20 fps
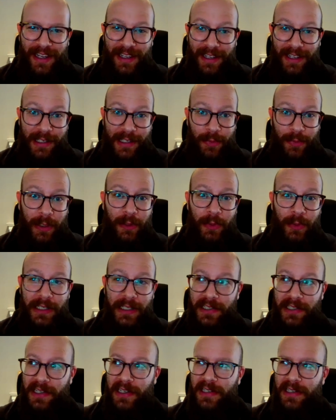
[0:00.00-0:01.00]
It's
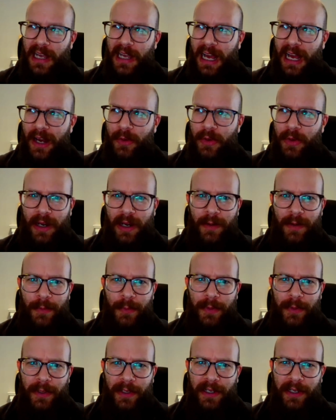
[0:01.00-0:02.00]
2026. How come
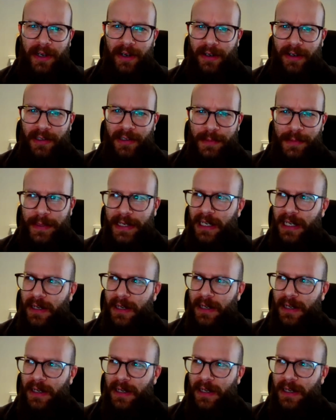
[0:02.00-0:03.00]
we are speaking
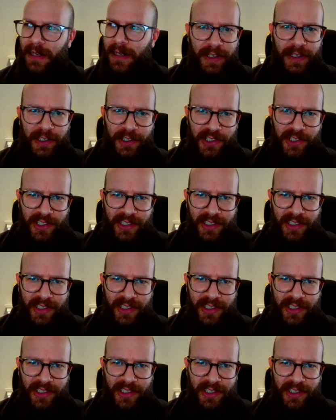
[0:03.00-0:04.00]
about fraud
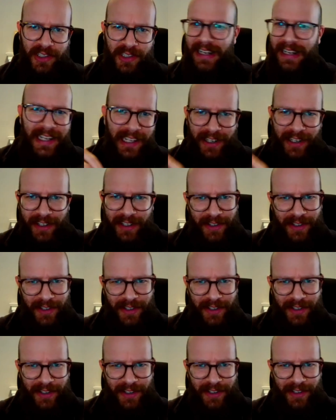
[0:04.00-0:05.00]
prevention and
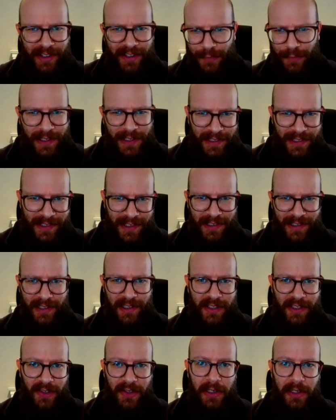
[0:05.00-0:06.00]
layers and defenses
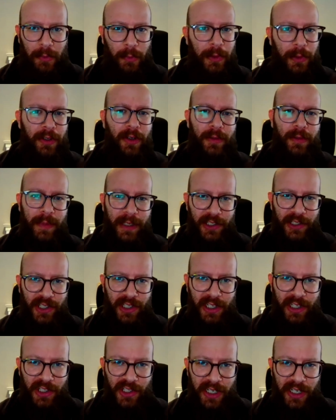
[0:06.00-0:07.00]
and so on? We're not
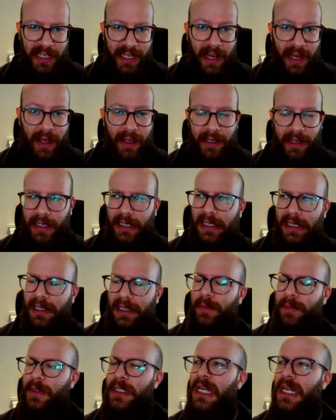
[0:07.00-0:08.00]
mentioning Gen AI and
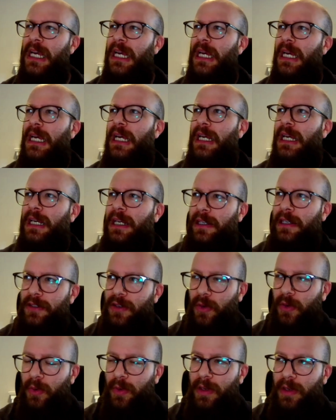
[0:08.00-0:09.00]
LLMs.
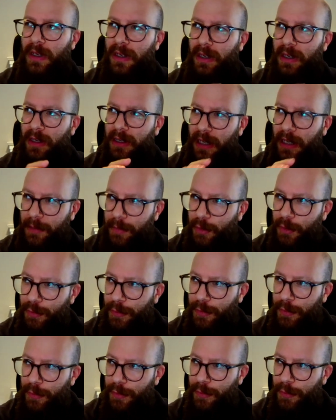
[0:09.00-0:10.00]
So let me
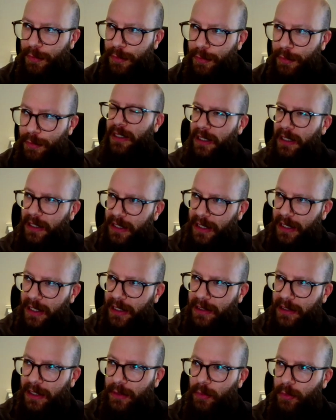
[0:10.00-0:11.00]
refer to that and
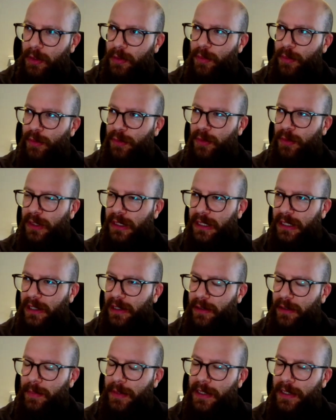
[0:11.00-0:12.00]
then we'll move to the
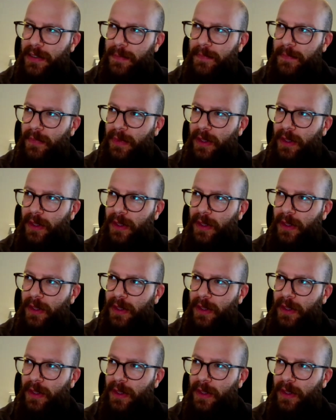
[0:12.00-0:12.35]
talent piece.